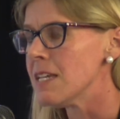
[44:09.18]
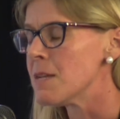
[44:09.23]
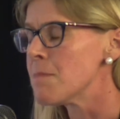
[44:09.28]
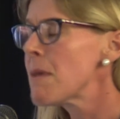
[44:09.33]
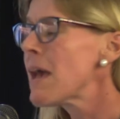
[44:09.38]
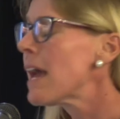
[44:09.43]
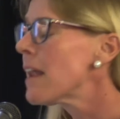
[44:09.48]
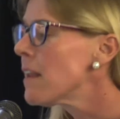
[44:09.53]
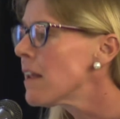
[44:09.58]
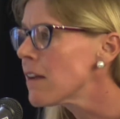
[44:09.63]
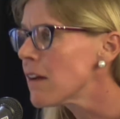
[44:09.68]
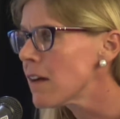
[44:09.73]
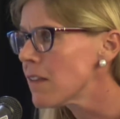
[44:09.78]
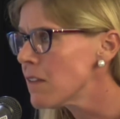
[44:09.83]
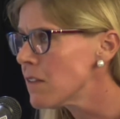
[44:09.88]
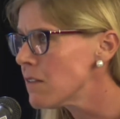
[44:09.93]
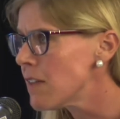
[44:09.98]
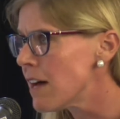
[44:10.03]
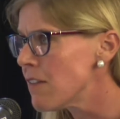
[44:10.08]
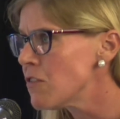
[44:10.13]
Depending on
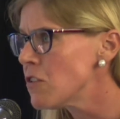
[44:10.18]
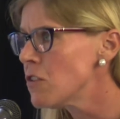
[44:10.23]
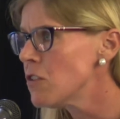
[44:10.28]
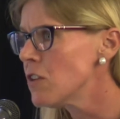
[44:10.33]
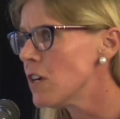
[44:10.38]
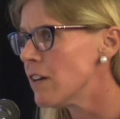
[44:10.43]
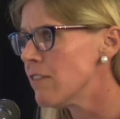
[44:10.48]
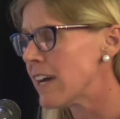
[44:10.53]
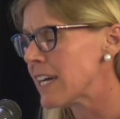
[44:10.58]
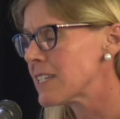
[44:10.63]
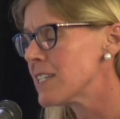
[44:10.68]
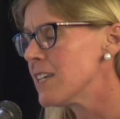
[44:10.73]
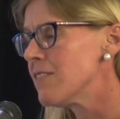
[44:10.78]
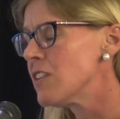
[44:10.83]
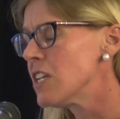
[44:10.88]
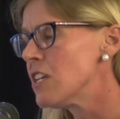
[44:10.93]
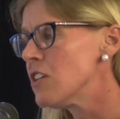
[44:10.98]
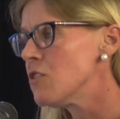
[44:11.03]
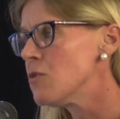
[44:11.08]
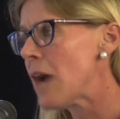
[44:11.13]
the level of
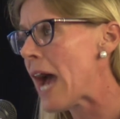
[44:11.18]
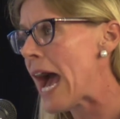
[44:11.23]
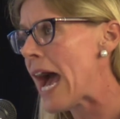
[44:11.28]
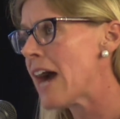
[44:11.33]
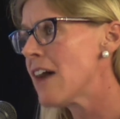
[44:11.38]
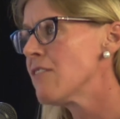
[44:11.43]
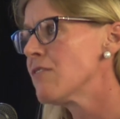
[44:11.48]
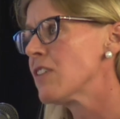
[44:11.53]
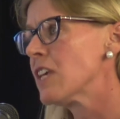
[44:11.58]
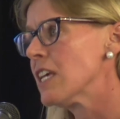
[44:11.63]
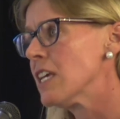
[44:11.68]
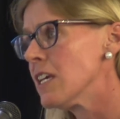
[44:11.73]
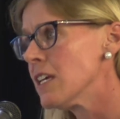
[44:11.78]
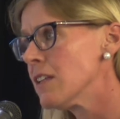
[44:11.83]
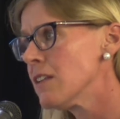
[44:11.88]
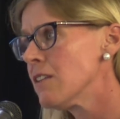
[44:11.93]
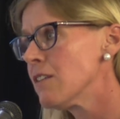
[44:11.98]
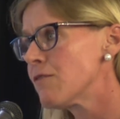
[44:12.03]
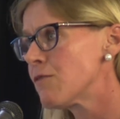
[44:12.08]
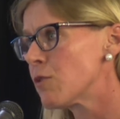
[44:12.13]
activity you have
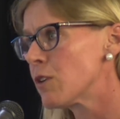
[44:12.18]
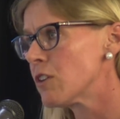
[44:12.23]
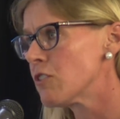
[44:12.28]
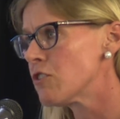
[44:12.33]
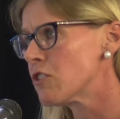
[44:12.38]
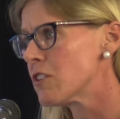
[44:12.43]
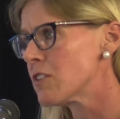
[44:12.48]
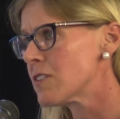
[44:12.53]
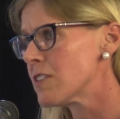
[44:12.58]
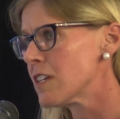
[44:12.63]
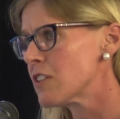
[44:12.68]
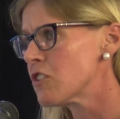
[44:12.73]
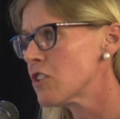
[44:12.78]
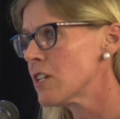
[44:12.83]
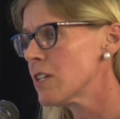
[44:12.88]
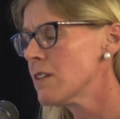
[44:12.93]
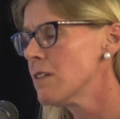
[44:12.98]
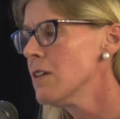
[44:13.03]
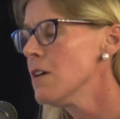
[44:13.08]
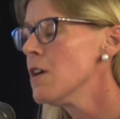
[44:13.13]
in the foreign
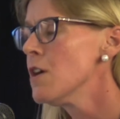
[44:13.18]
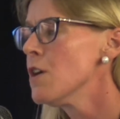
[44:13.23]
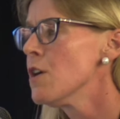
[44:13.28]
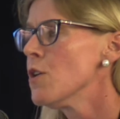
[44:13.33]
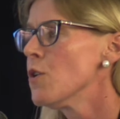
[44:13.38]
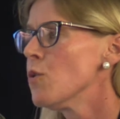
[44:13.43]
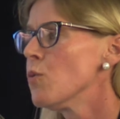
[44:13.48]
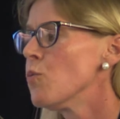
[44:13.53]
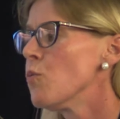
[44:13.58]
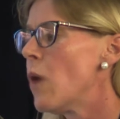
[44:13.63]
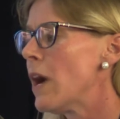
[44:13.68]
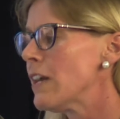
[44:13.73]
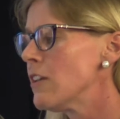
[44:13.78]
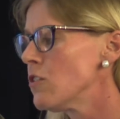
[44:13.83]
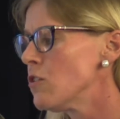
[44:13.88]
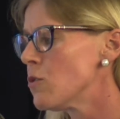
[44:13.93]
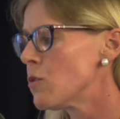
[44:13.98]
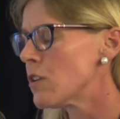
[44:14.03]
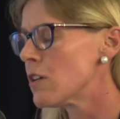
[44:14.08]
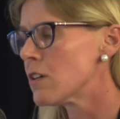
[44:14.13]
jurisdiction,
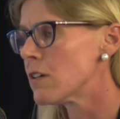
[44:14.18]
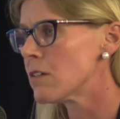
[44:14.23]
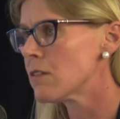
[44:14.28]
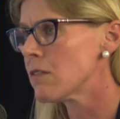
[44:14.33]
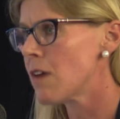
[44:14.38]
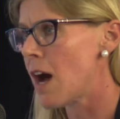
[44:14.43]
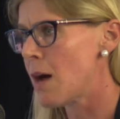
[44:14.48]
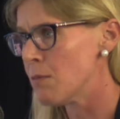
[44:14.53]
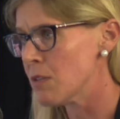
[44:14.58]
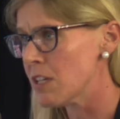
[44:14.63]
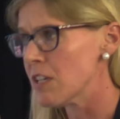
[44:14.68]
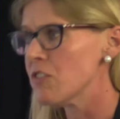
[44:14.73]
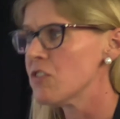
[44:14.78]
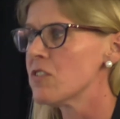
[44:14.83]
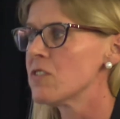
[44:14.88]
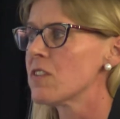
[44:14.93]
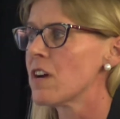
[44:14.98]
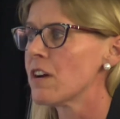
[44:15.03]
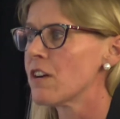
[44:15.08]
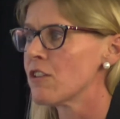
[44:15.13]
what your
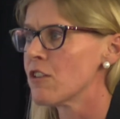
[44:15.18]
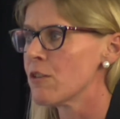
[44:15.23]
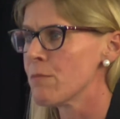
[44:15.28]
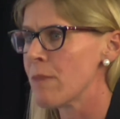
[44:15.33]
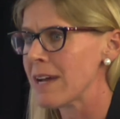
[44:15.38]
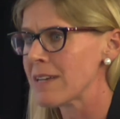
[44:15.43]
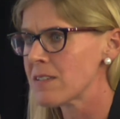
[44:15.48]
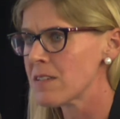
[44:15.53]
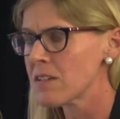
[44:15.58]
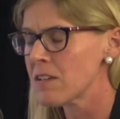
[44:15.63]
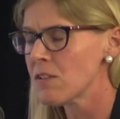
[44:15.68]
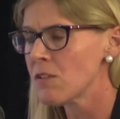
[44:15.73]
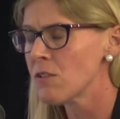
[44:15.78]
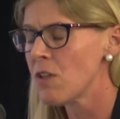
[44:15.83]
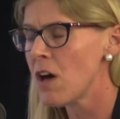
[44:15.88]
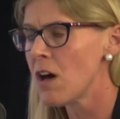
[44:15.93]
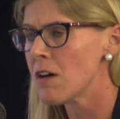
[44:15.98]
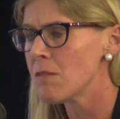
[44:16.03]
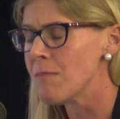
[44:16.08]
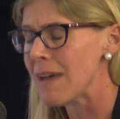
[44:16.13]
obligations are under
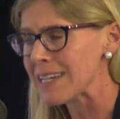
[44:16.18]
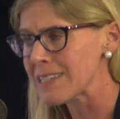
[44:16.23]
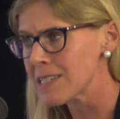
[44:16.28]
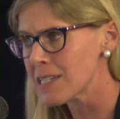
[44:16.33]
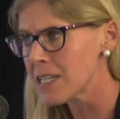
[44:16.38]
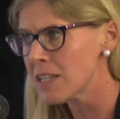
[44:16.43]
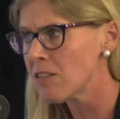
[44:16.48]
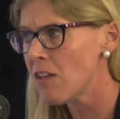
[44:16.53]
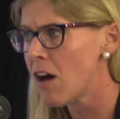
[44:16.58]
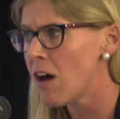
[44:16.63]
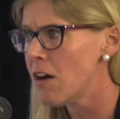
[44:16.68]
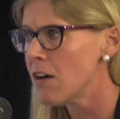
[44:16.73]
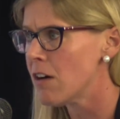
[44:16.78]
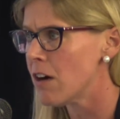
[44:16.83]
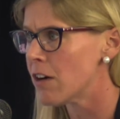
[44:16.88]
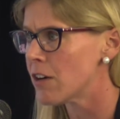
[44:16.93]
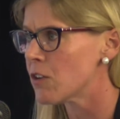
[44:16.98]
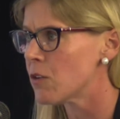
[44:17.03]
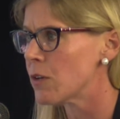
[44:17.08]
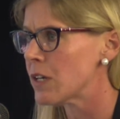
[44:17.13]
Mexican law
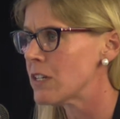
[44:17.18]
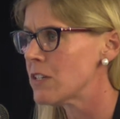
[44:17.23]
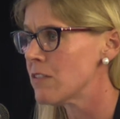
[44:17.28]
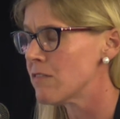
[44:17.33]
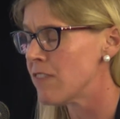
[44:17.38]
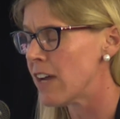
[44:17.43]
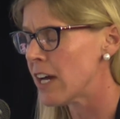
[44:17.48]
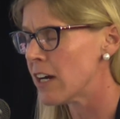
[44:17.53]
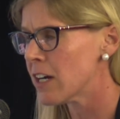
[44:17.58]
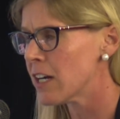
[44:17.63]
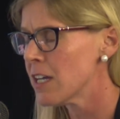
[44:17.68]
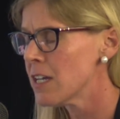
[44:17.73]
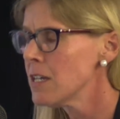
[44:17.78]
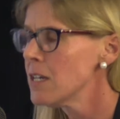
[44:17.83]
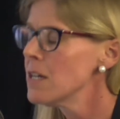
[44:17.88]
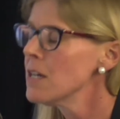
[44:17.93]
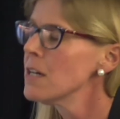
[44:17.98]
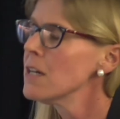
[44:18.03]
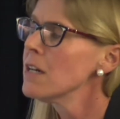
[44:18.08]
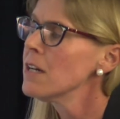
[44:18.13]
are going to
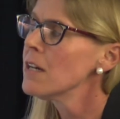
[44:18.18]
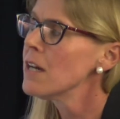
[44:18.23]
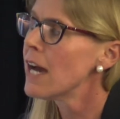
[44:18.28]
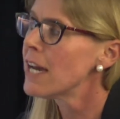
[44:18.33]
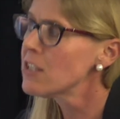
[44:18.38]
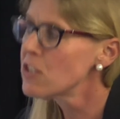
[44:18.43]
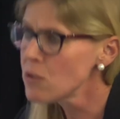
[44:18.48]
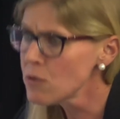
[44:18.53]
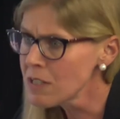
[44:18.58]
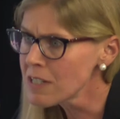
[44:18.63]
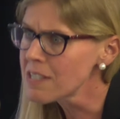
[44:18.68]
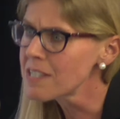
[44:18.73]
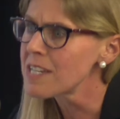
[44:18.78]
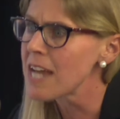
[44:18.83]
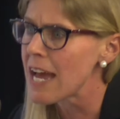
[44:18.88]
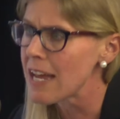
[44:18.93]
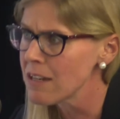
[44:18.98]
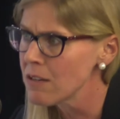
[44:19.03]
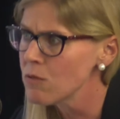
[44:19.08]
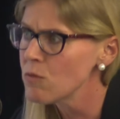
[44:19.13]
vary. And to an
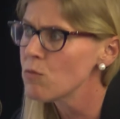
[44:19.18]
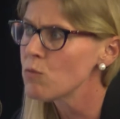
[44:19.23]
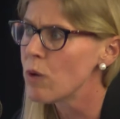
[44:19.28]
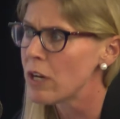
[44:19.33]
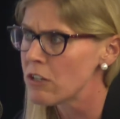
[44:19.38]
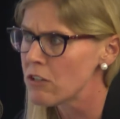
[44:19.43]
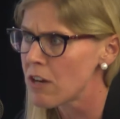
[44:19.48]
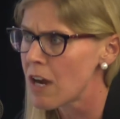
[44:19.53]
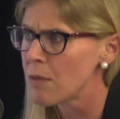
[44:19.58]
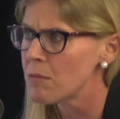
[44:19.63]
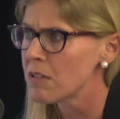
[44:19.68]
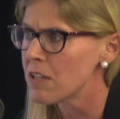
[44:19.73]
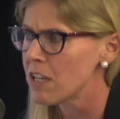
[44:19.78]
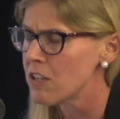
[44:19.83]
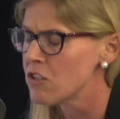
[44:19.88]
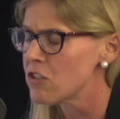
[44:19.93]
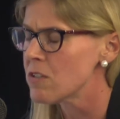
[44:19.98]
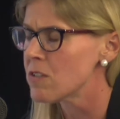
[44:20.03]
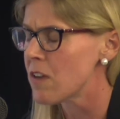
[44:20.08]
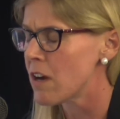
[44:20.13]
extent, what your
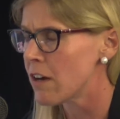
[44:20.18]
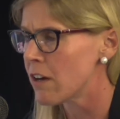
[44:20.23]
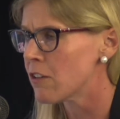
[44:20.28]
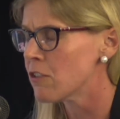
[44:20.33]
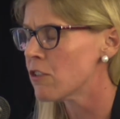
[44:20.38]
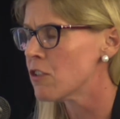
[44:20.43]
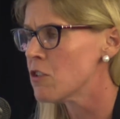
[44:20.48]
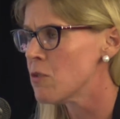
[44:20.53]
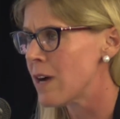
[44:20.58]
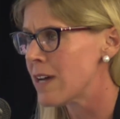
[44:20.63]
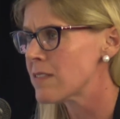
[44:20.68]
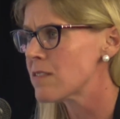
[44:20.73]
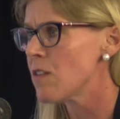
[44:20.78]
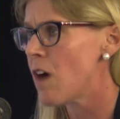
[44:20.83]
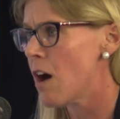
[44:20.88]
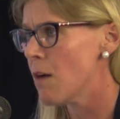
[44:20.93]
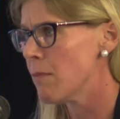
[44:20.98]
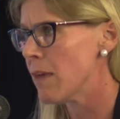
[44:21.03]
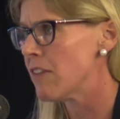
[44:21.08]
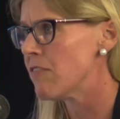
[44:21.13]
obligations are under U.S.
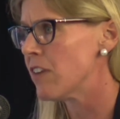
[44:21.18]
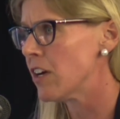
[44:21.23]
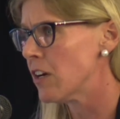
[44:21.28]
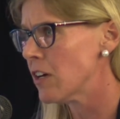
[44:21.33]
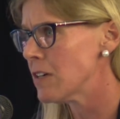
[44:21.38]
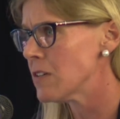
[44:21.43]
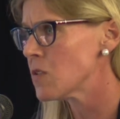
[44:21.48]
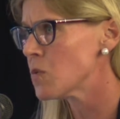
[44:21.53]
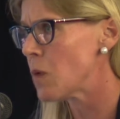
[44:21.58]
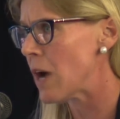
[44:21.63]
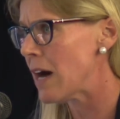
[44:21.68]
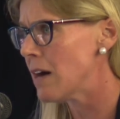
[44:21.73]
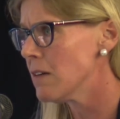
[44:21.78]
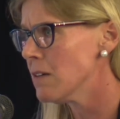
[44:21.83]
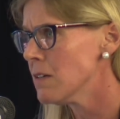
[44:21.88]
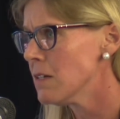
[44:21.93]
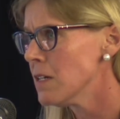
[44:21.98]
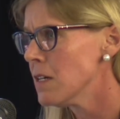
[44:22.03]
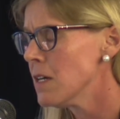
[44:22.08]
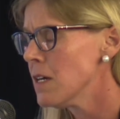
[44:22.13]
law may vary as well.